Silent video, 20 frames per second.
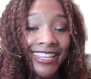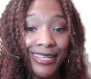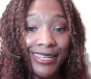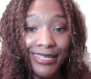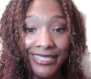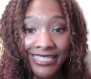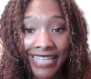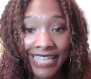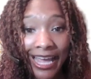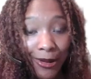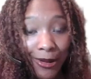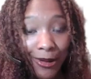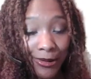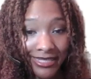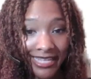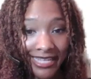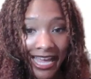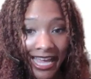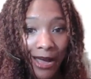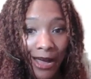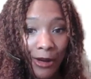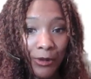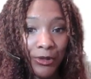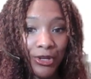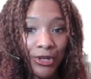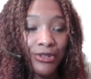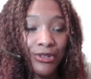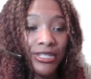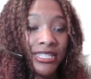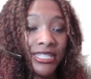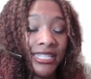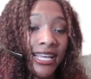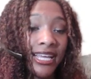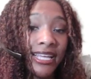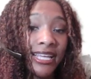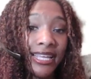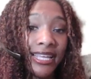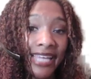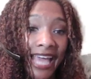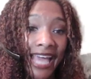the sales count, you're
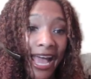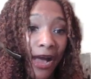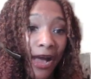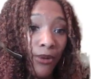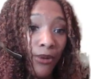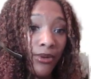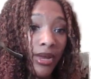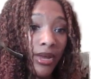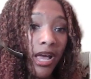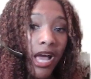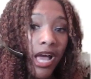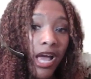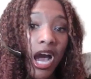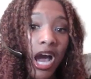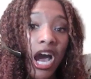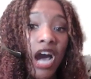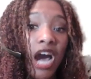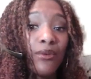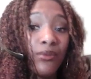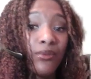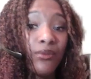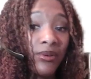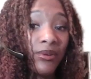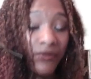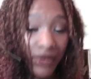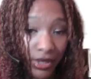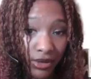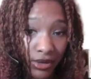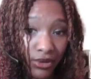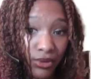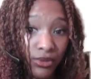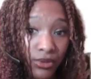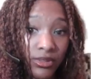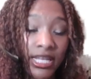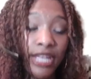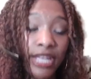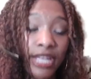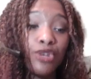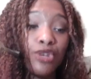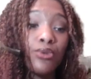seeing the count of
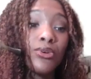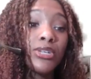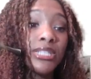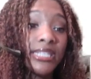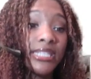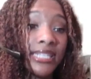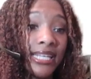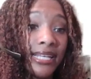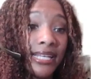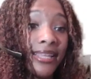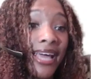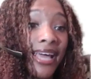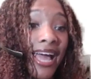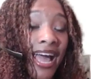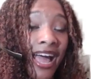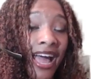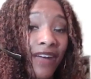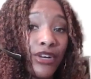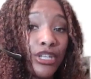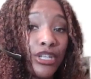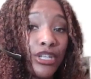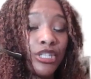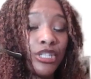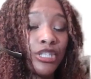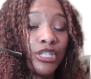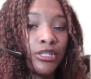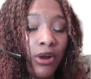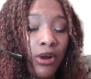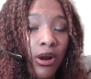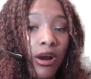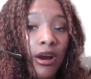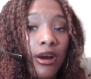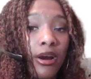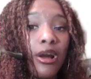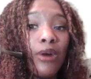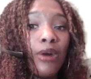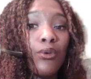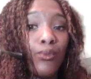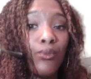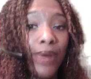reviews, and you are seeing the average star
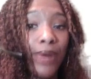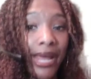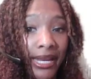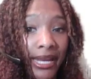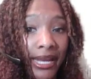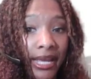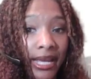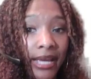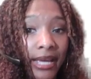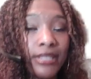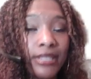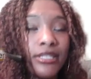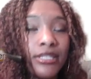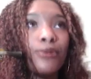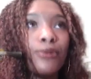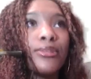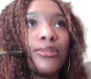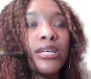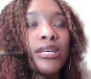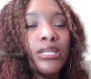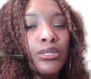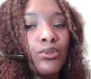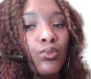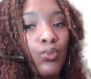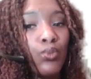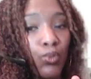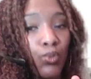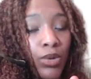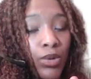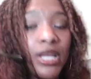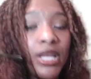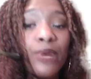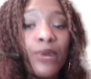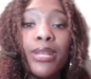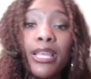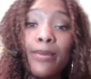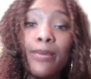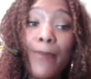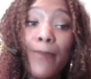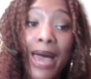rating. So this
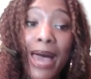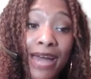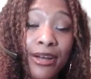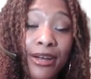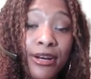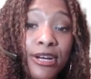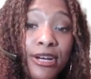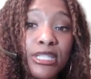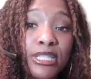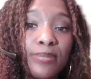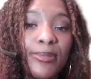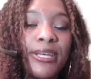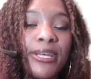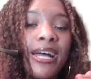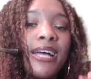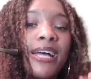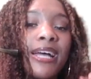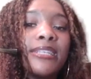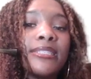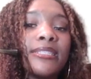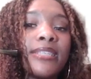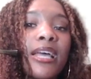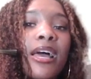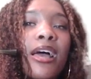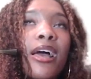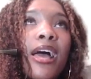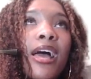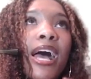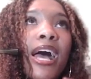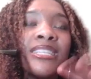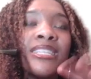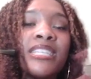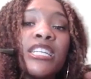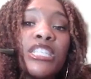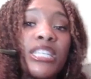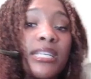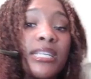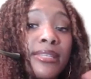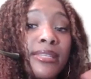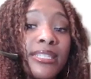really matters because
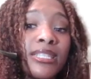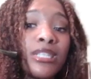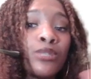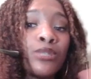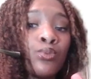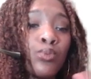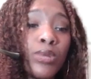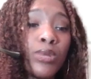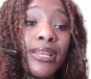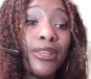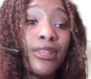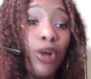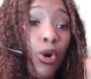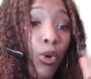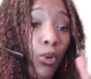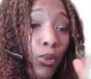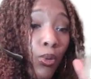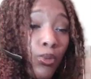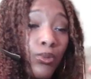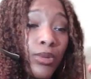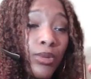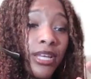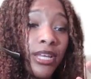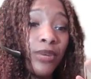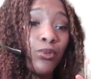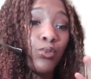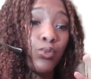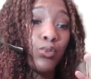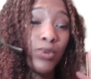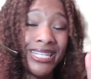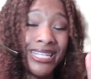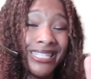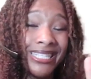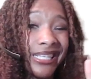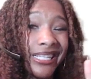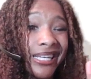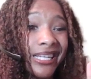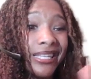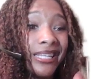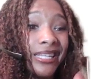essentially this is really the only
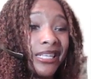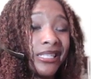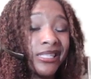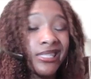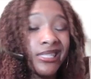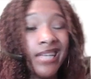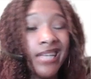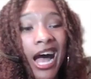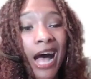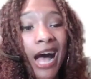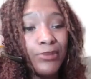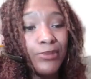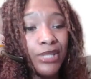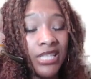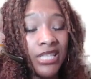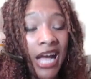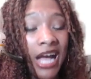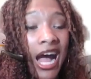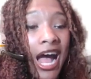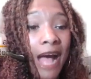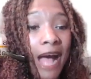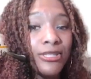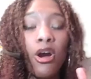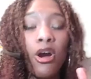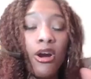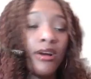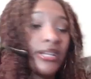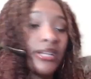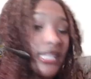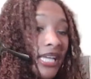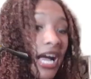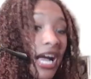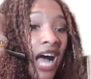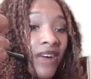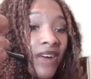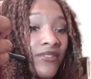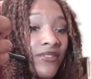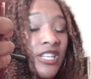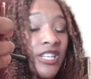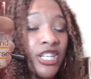reason these top shops are the
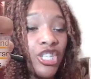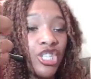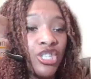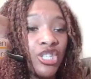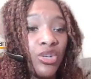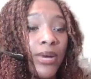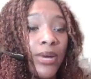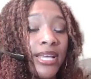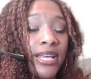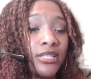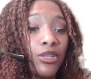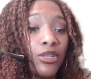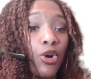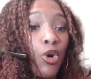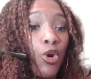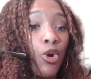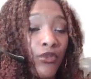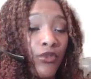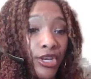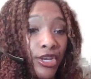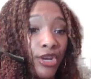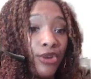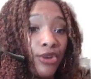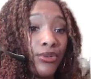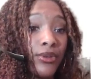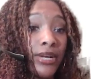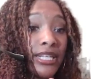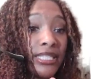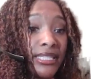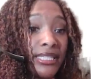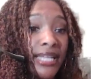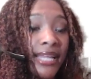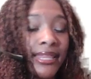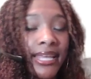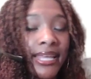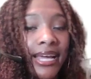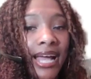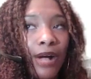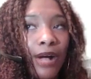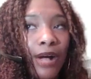obvious choice over you. There is
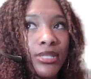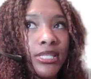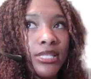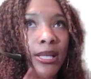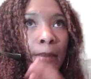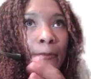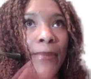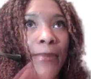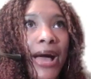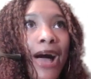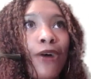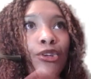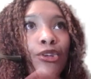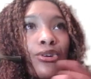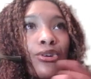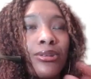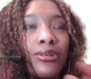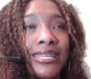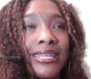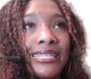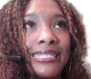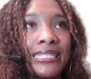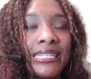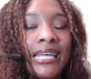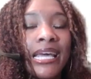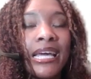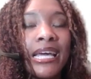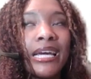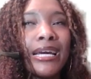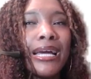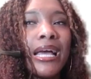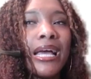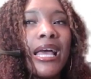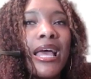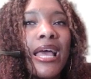nothing else about your listing